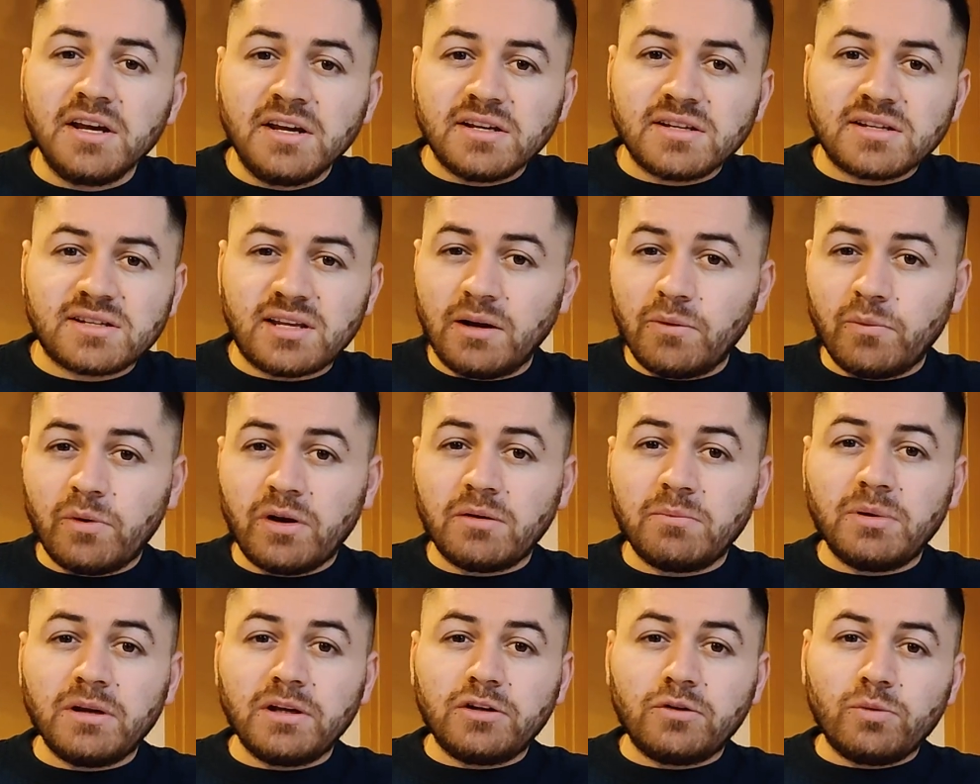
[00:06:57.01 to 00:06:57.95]
somewhere
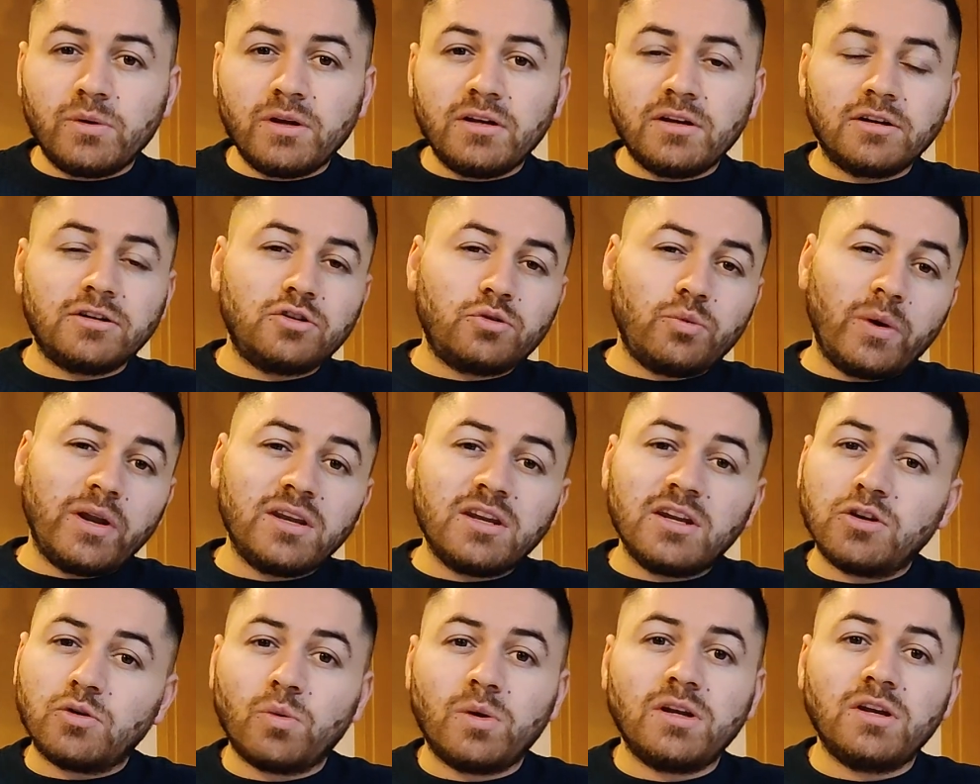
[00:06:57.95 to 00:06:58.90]
between
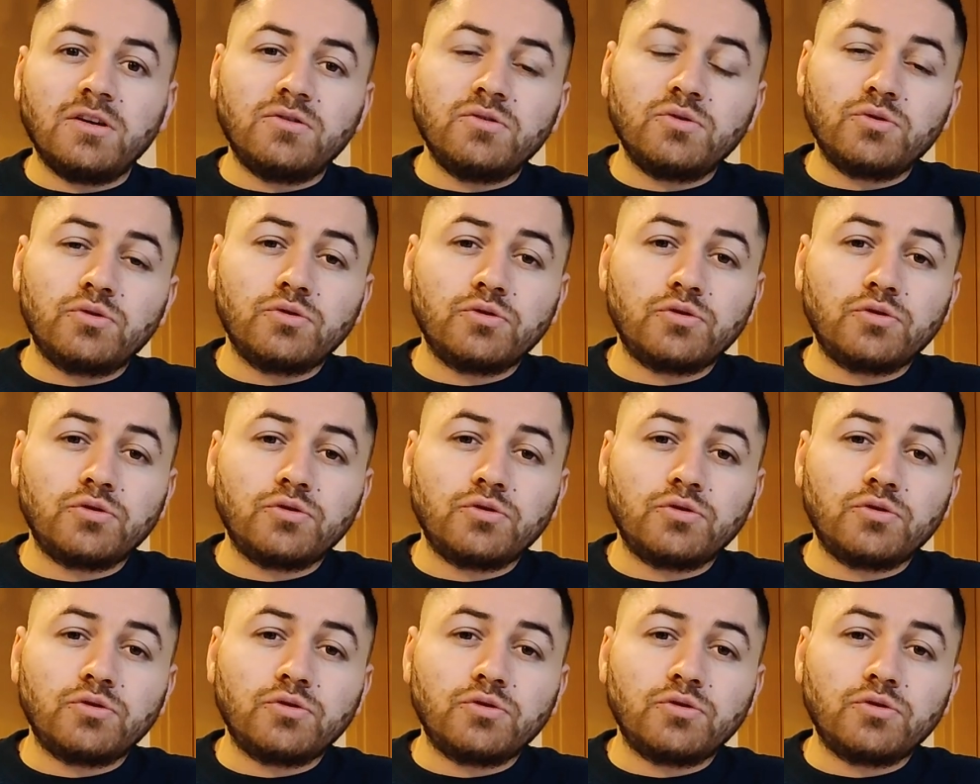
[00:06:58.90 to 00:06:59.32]
2022 to